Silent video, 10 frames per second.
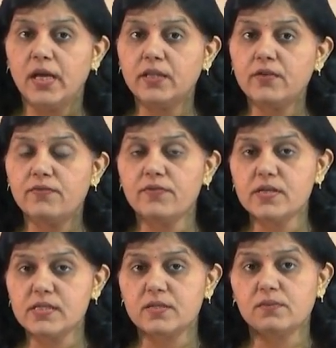In the
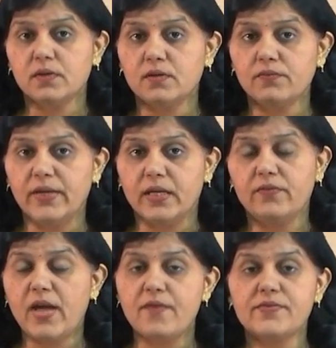first week
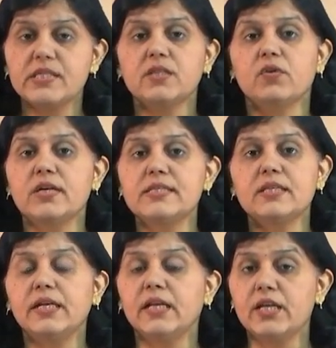we have seen what is
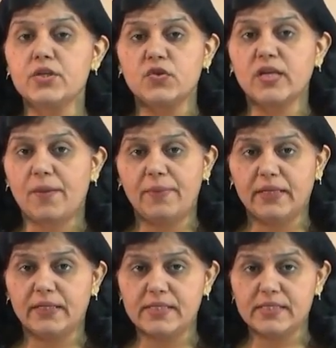the intellectual
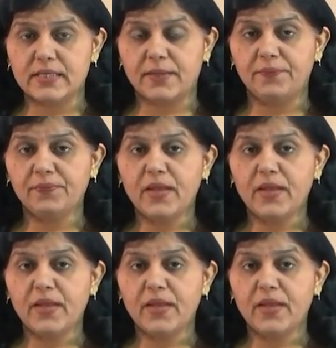capital is there,